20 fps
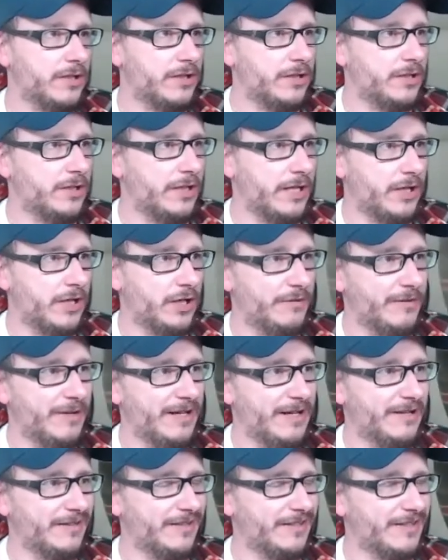Hang on a
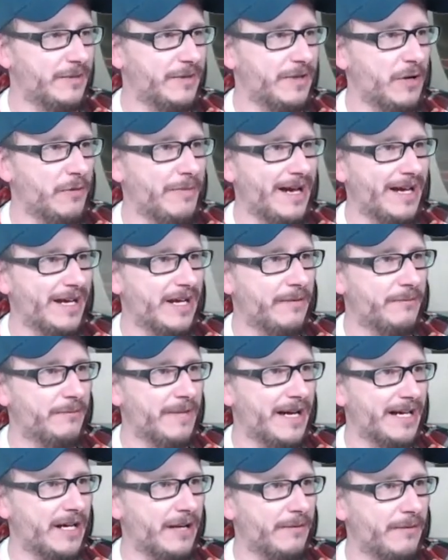minute. Can we go back up,
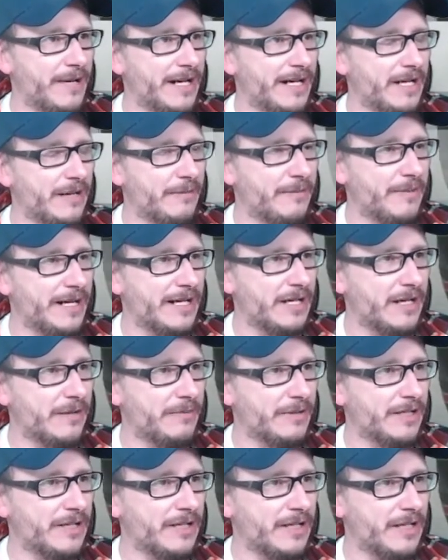back up, back up, back up?
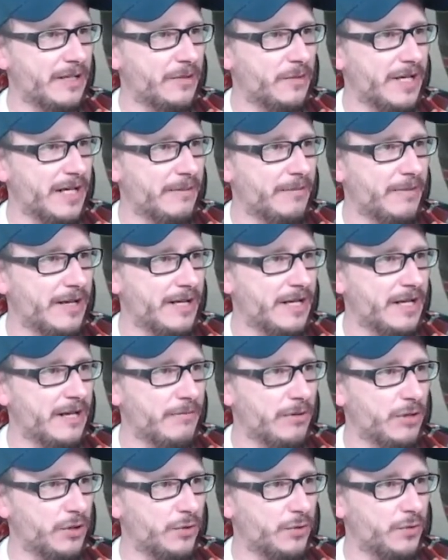And uh, we're going to play in our
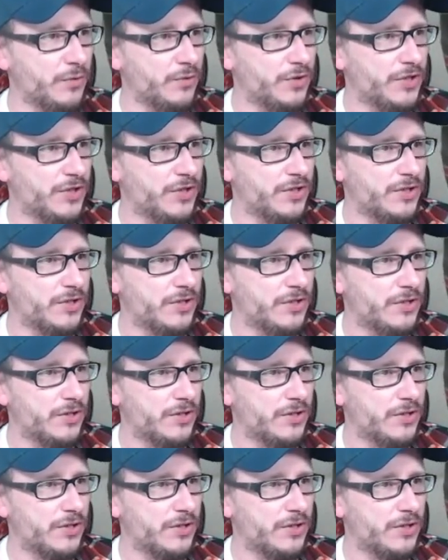blues.